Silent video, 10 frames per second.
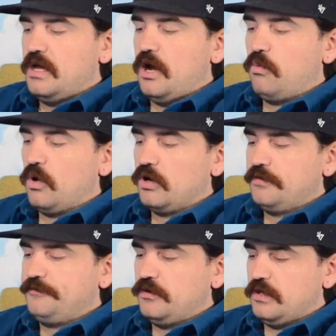A
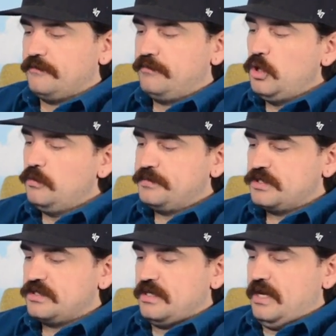world full of
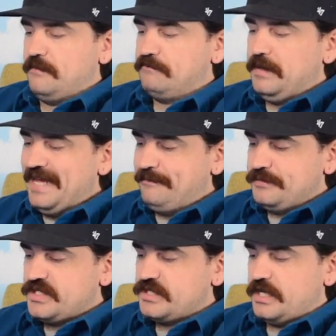bloops and
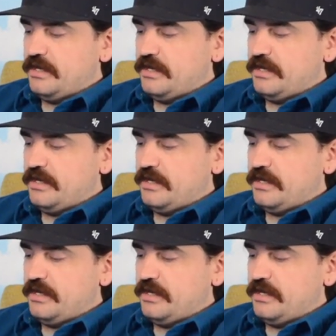bleeps